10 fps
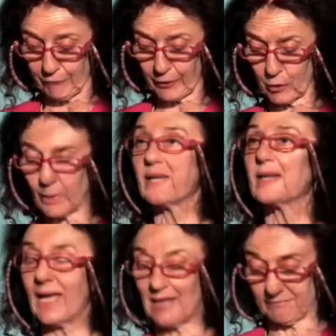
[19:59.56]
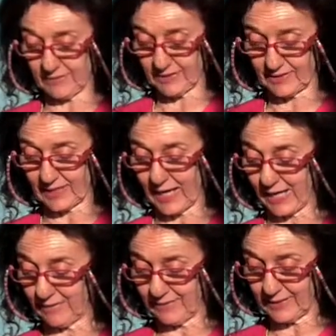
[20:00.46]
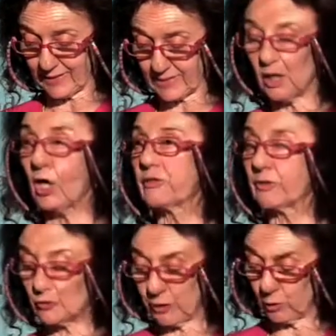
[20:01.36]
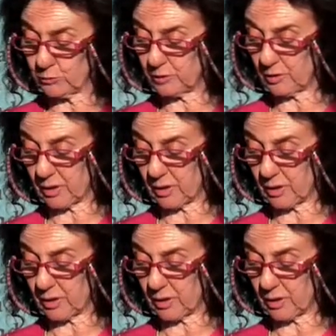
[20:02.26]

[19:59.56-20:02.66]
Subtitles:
following Calvin's ideas, the total